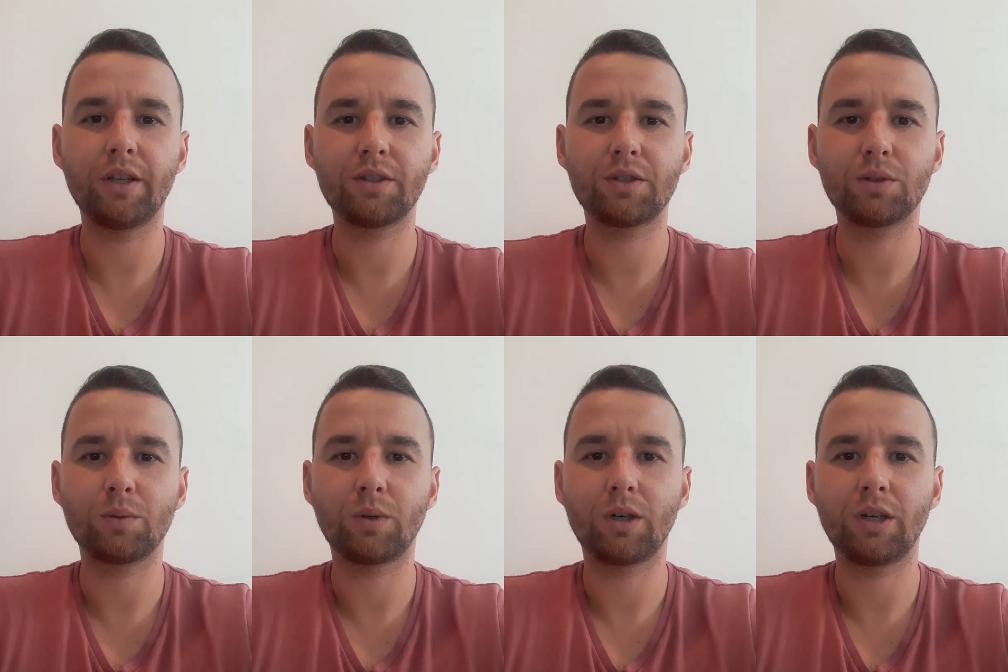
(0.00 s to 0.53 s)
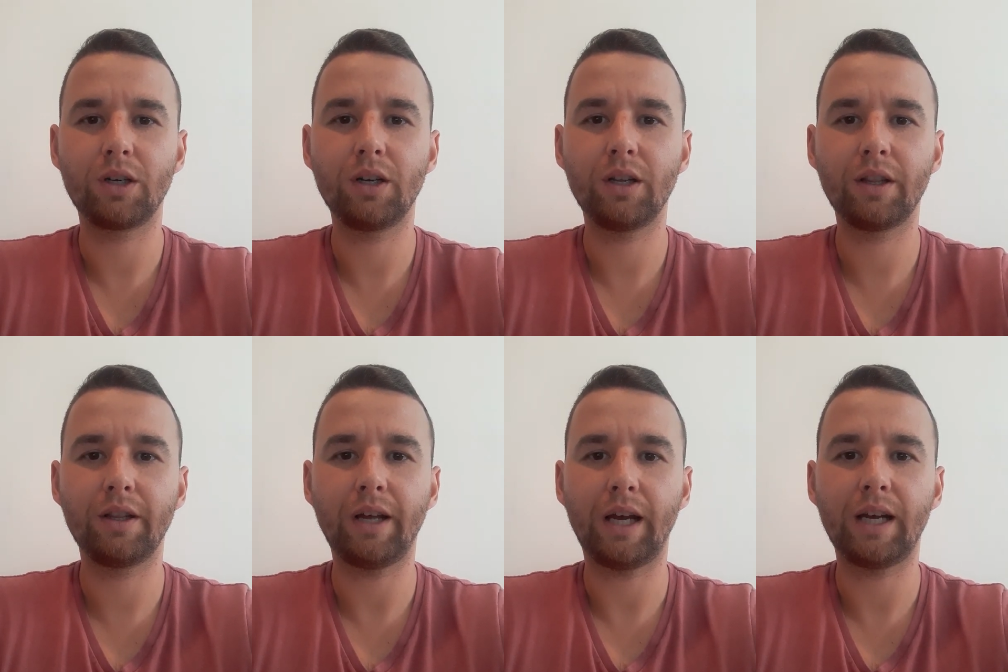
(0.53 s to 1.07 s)
This is a
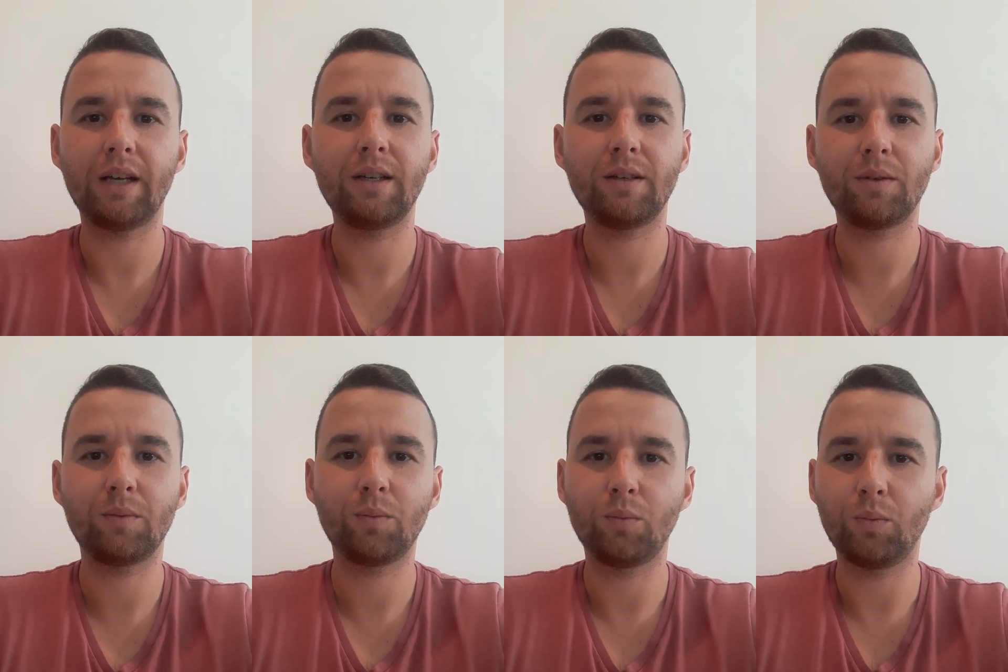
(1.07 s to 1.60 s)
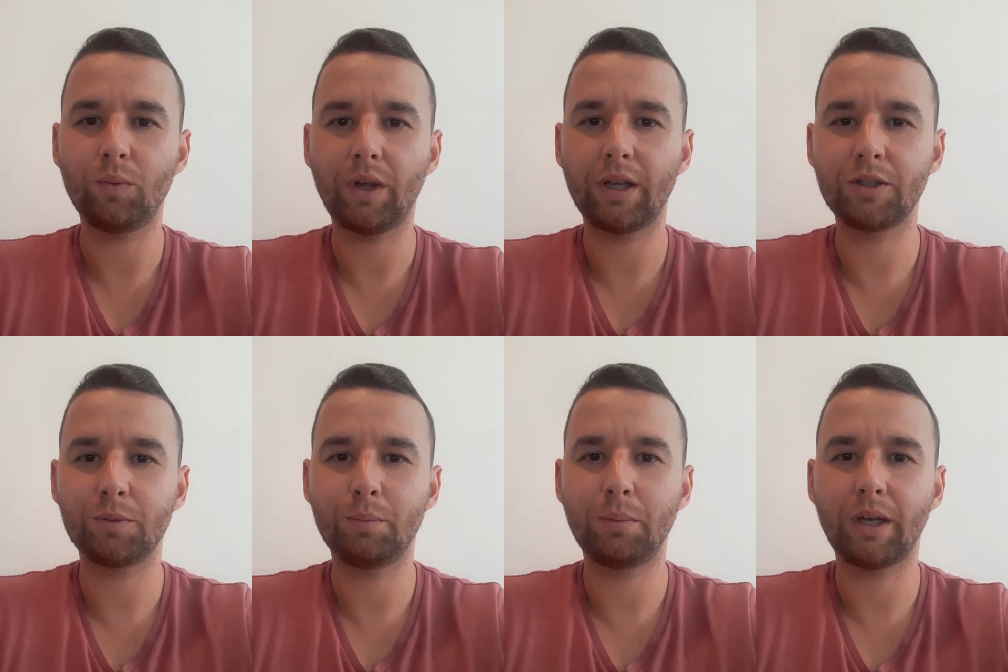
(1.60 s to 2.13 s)
word that
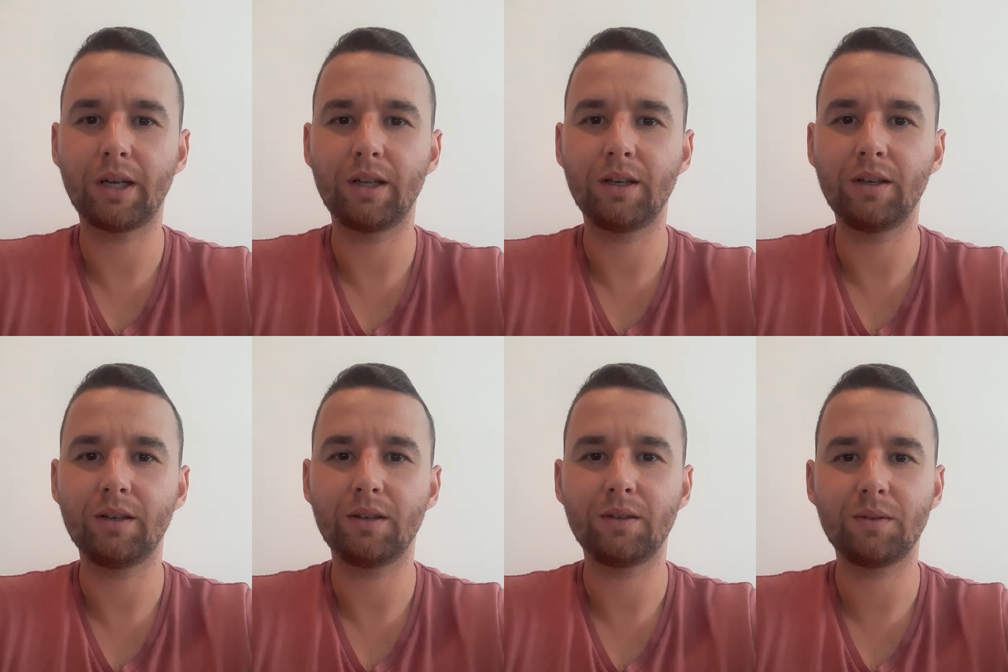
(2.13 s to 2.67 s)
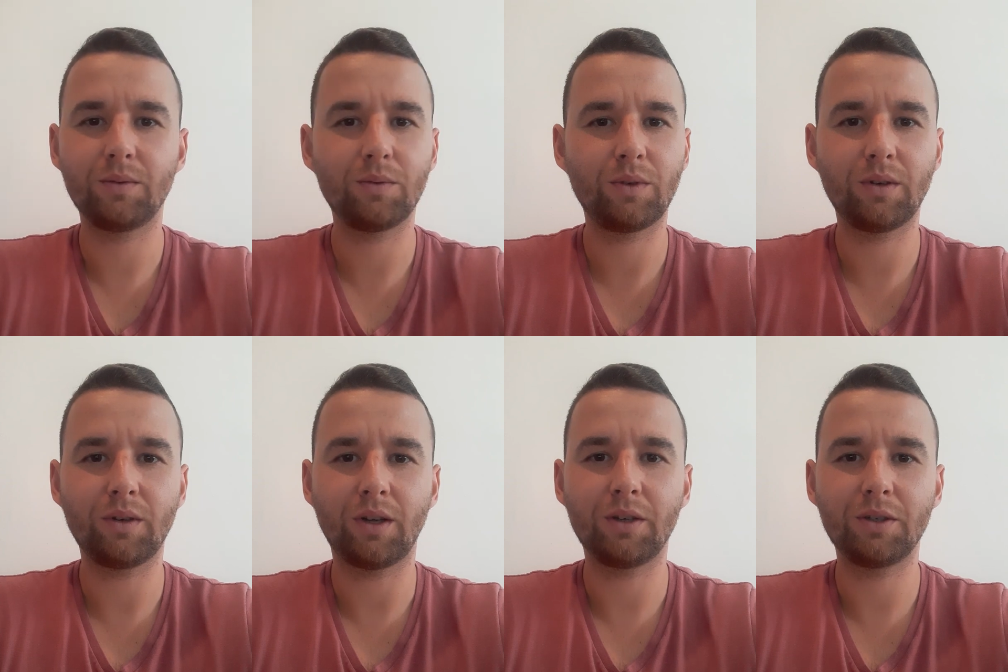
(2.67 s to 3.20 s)
has been
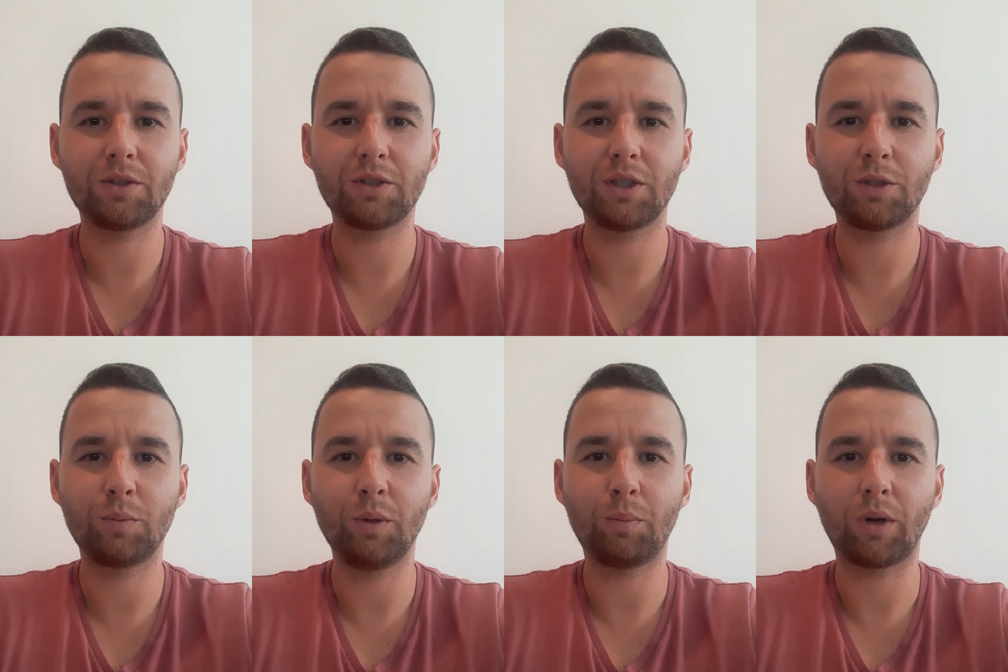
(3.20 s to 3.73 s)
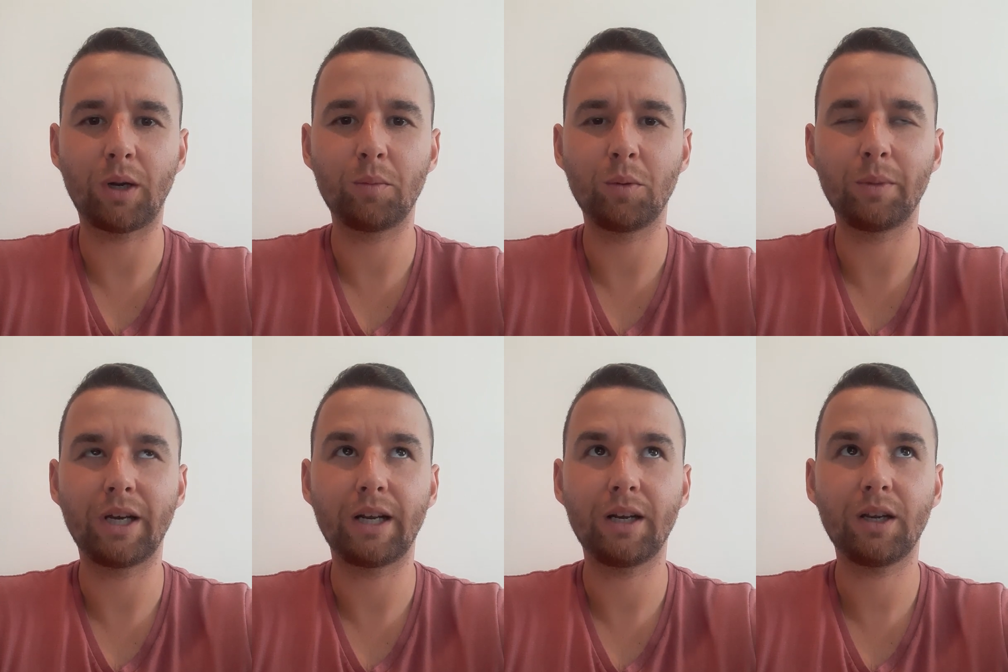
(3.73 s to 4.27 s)
understood to be
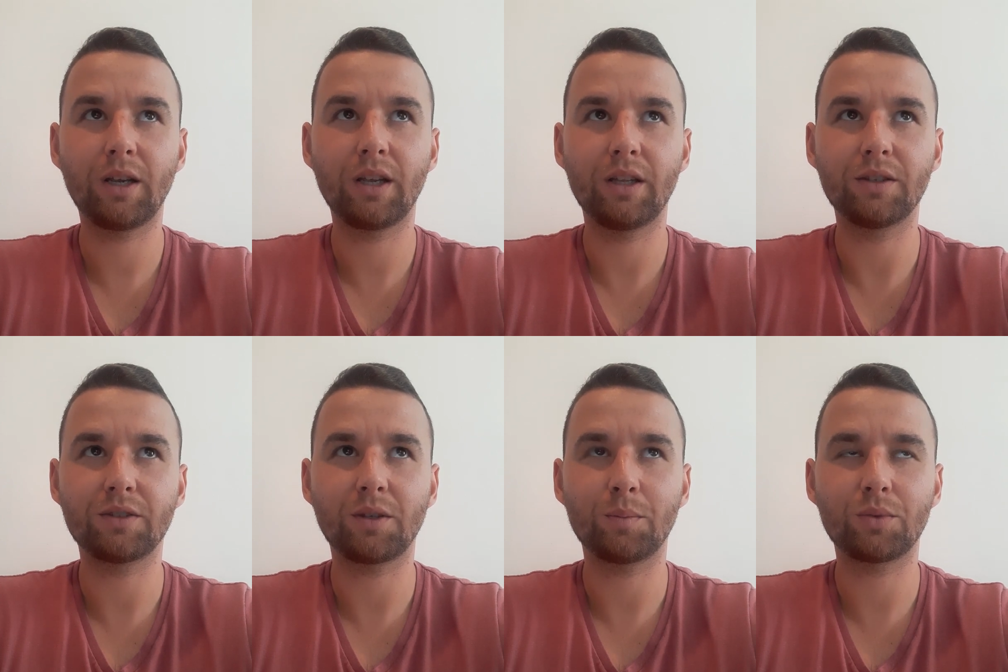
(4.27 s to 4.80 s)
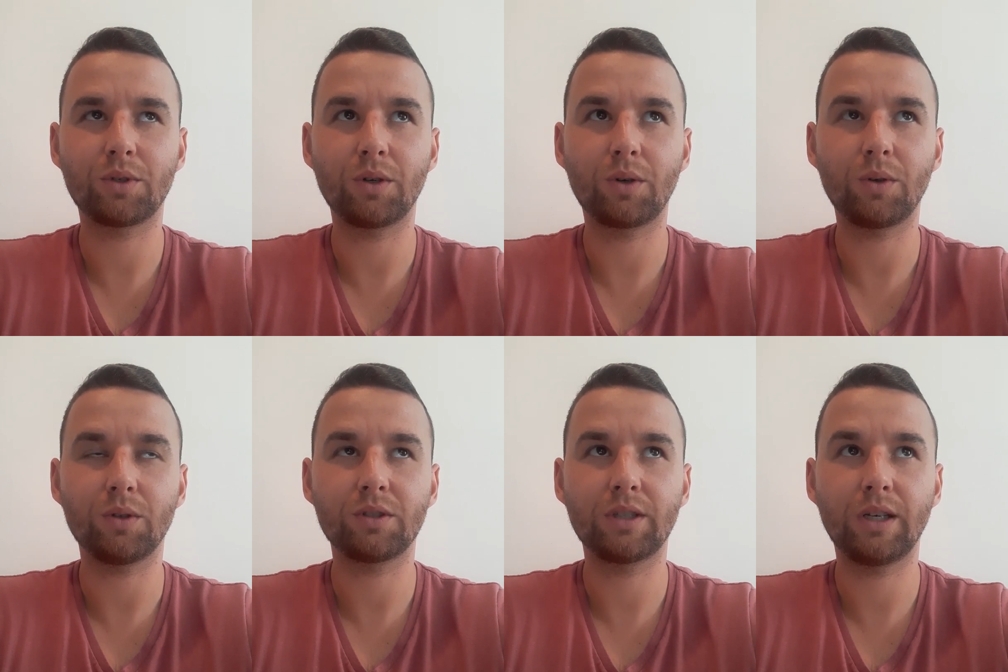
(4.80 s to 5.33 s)
problematic in some
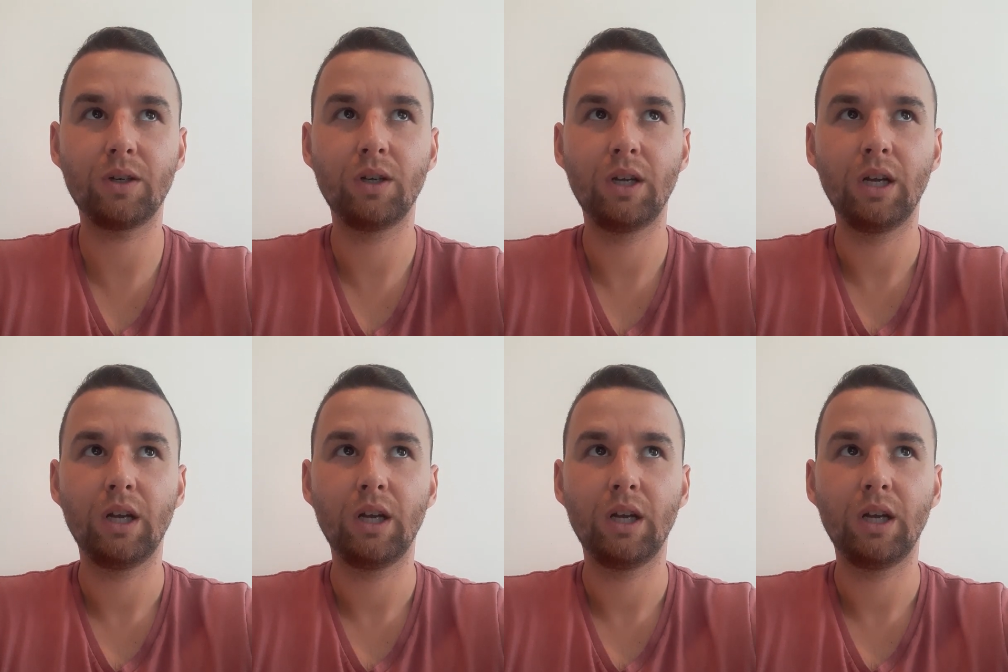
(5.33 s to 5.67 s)
circles now.